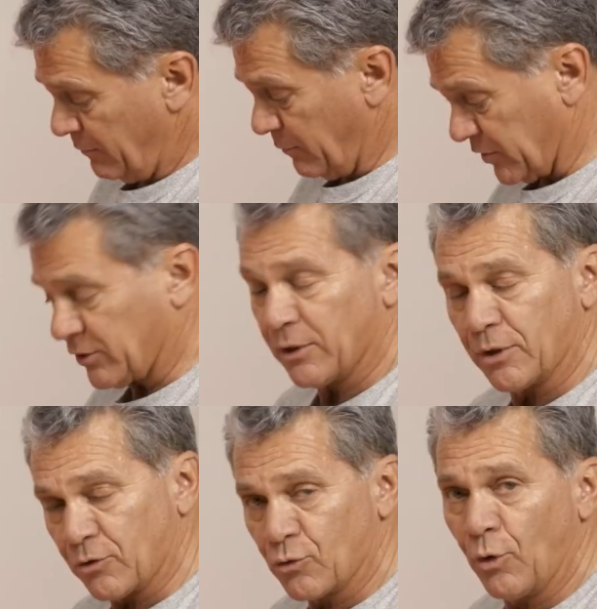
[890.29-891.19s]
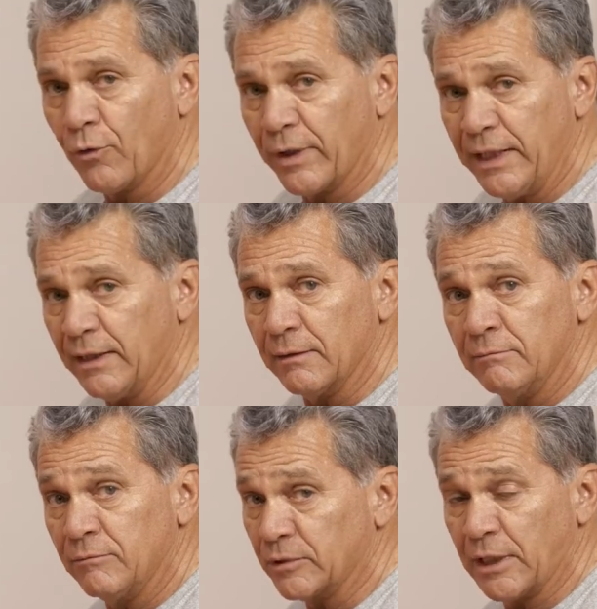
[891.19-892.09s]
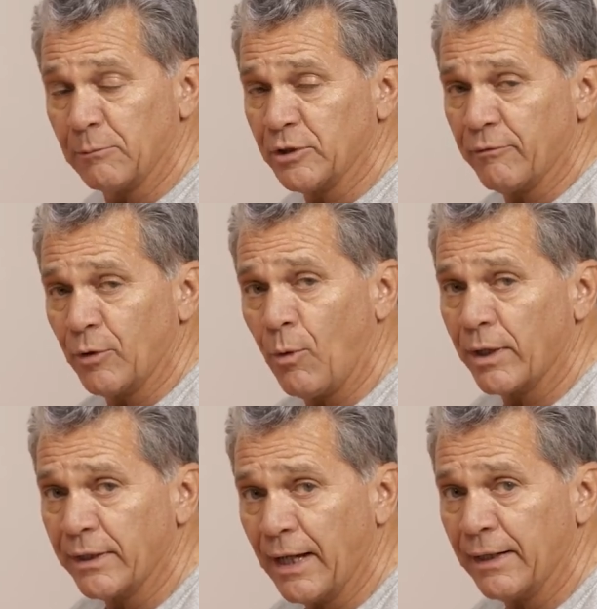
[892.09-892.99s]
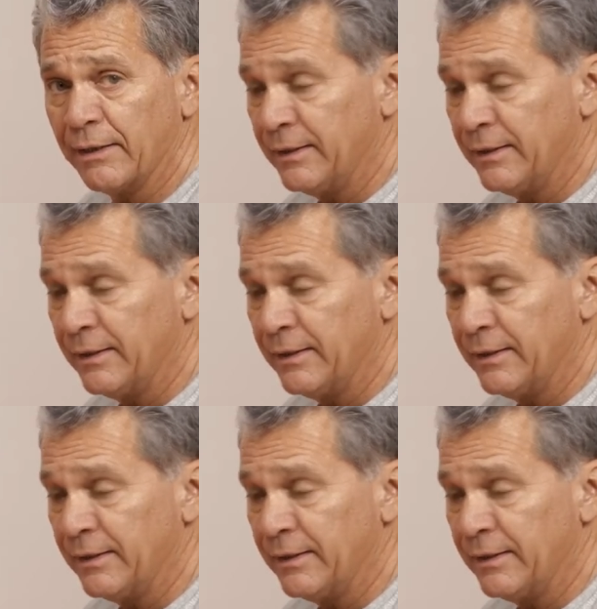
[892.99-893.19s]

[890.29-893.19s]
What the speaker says: which is going to control the heat, what temperature ever you want it at.